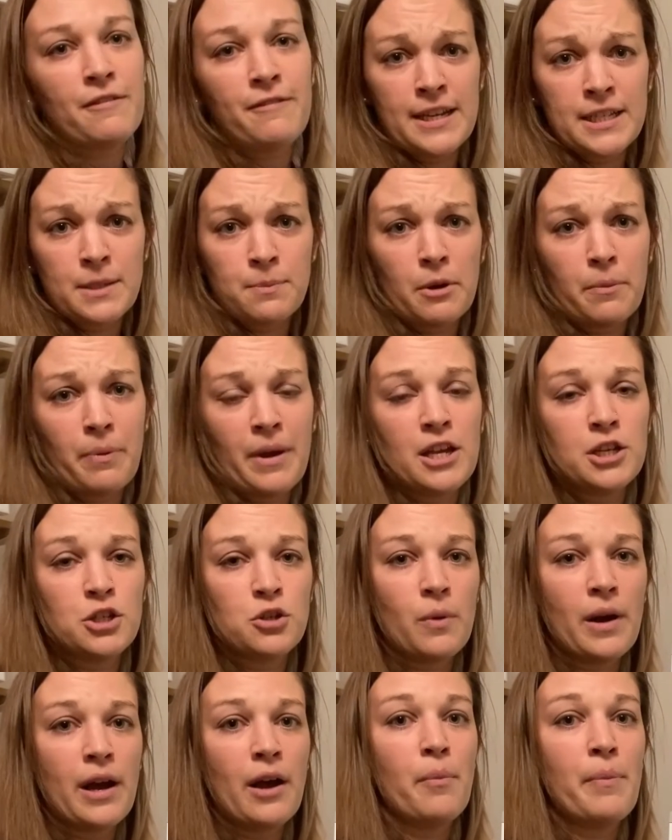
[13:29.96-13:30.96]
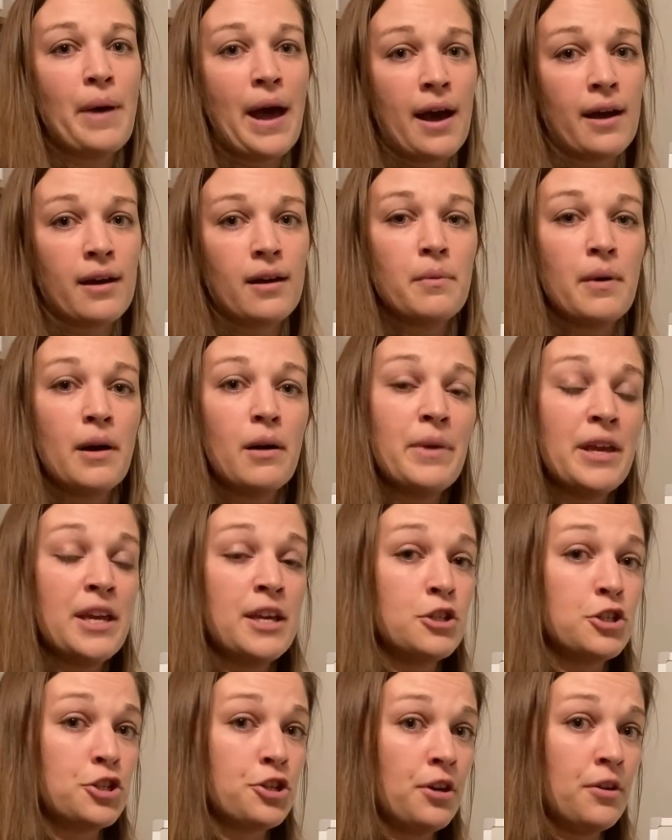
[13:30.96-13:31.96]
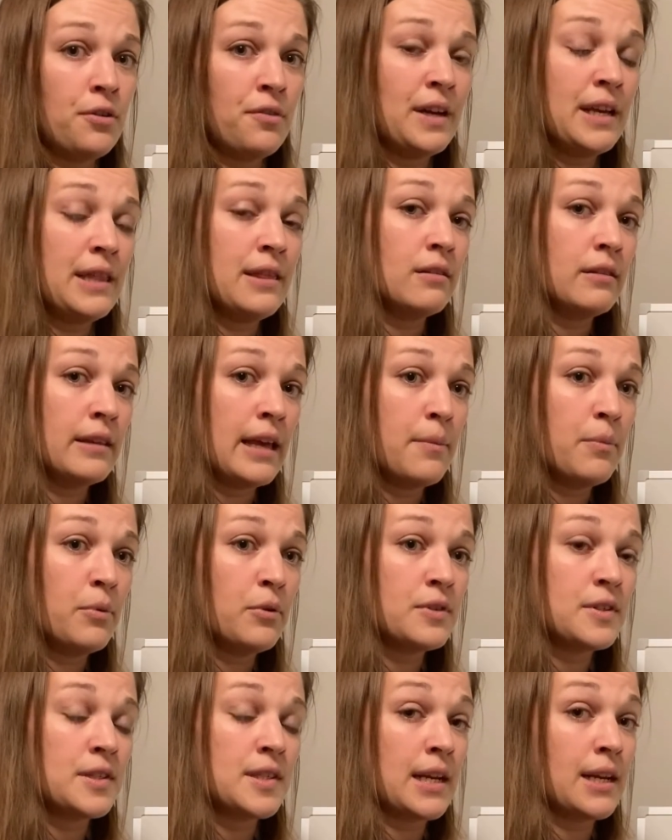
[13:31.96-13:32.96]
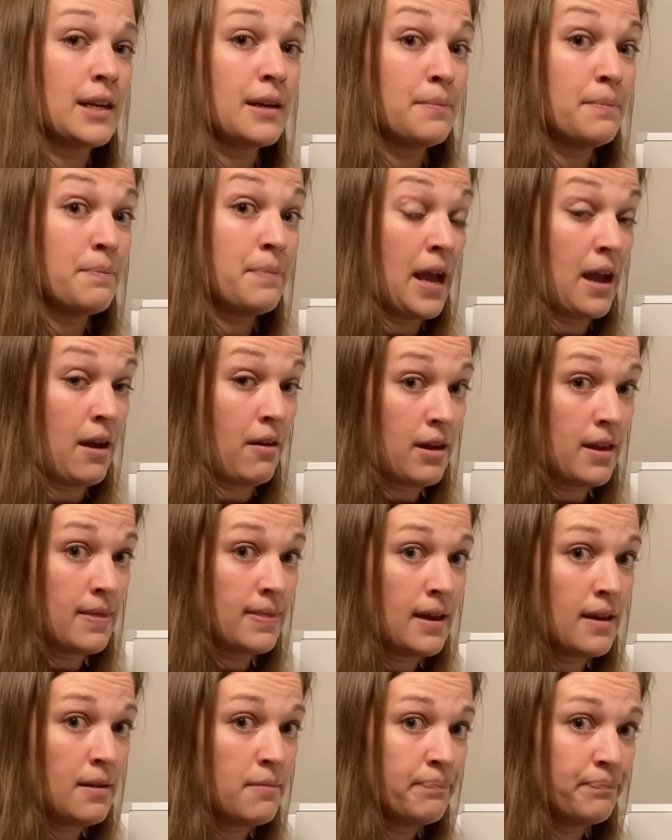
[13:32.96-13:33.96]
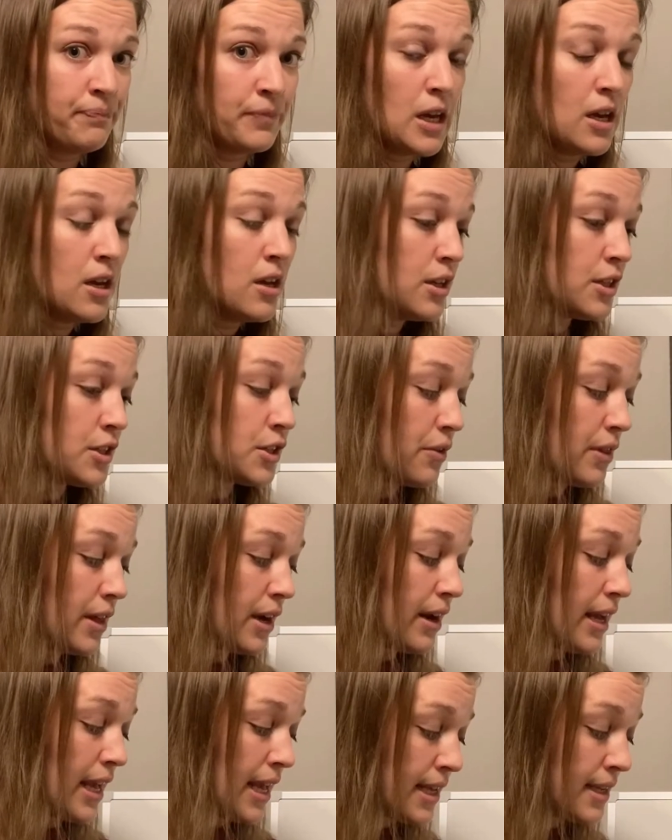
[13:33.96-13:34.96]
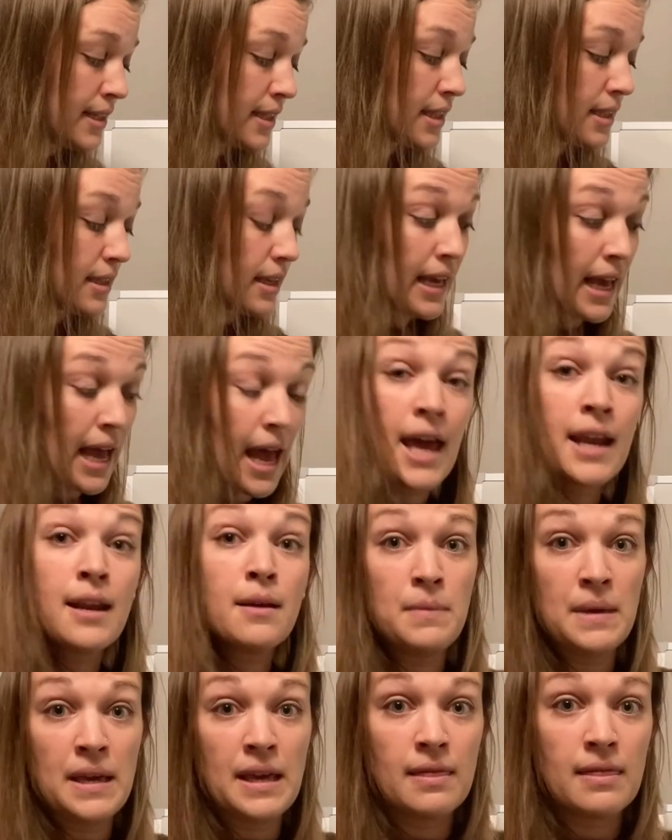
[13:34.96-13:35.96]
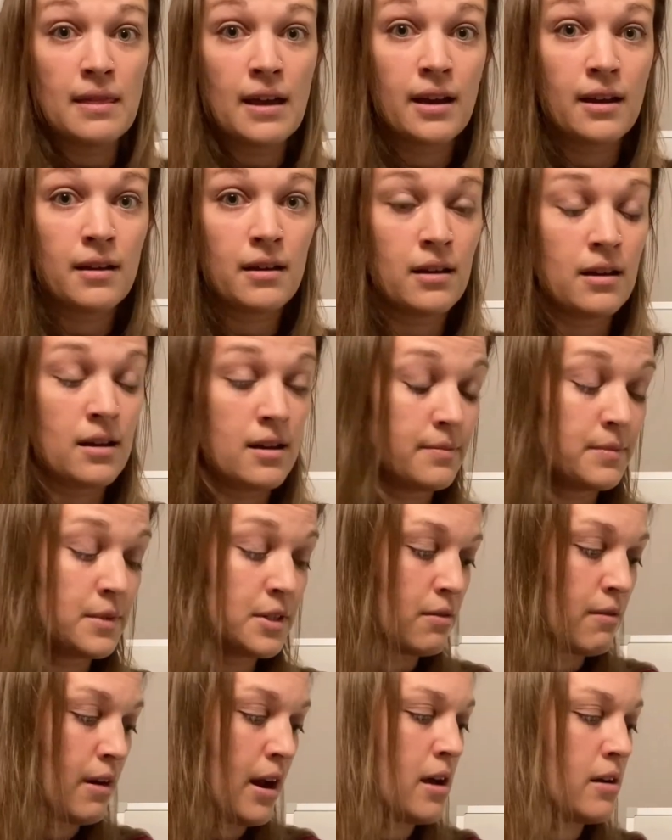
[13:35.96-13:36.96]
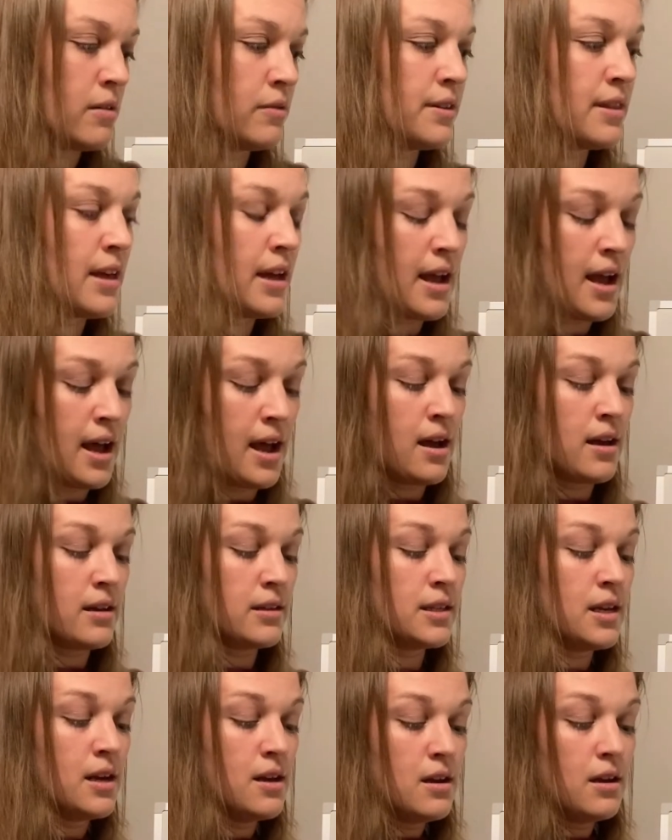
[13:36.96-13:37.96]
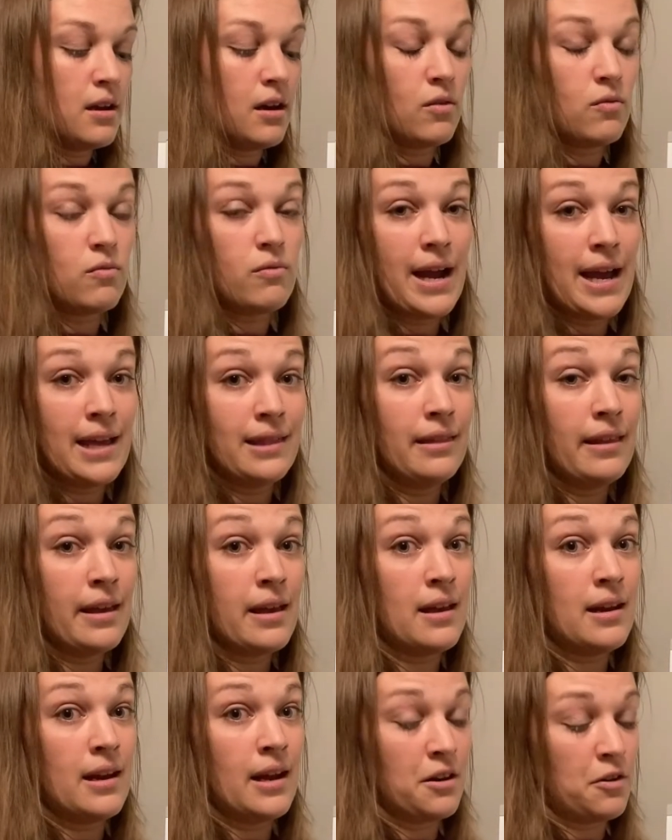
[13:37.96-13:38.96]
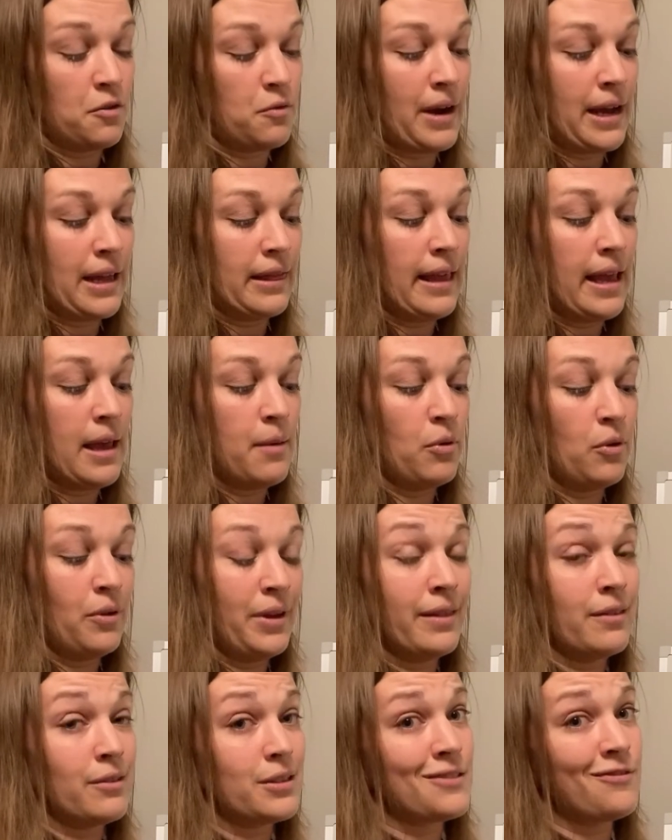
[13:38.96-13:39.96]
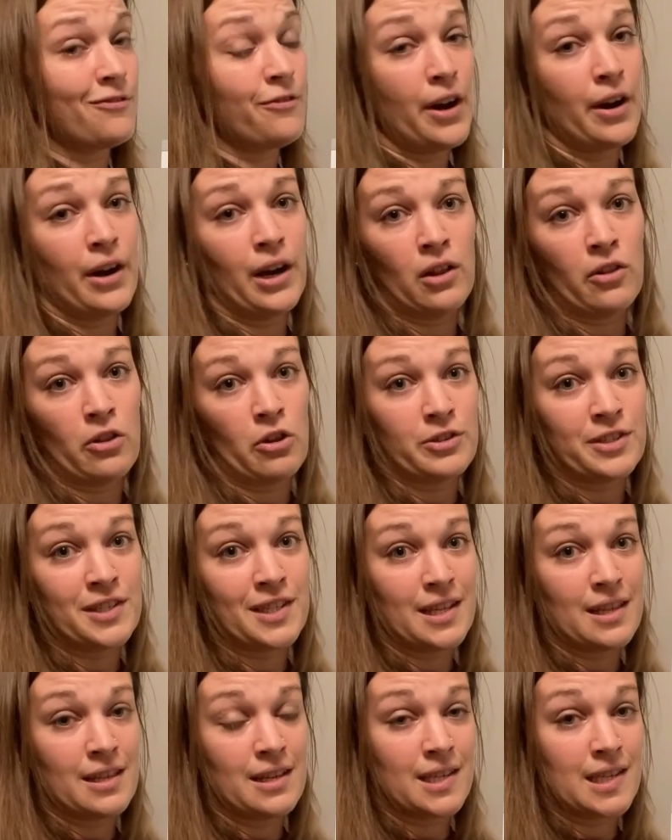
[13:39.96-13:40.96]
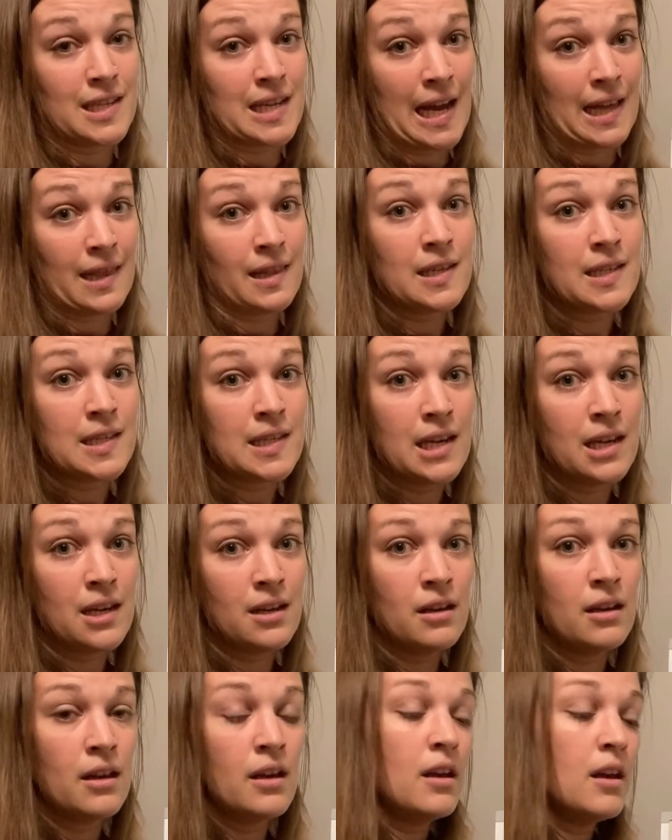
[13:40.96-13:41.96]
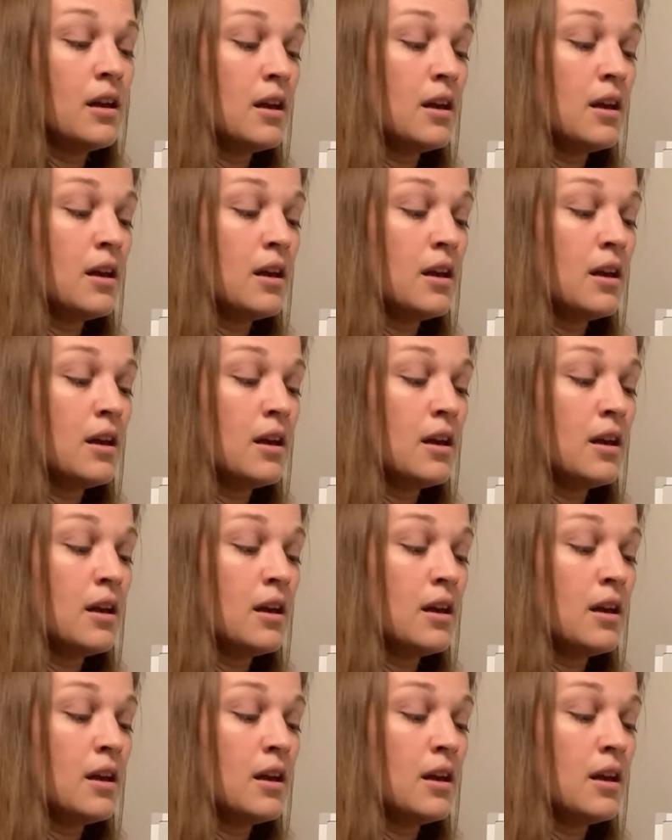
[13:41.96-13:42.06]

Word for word: Facebook page a while back about making sure you read the labels and comparing them. So there is ketamine that comes around that has a red lid and a red label and looks very close to the xylazine.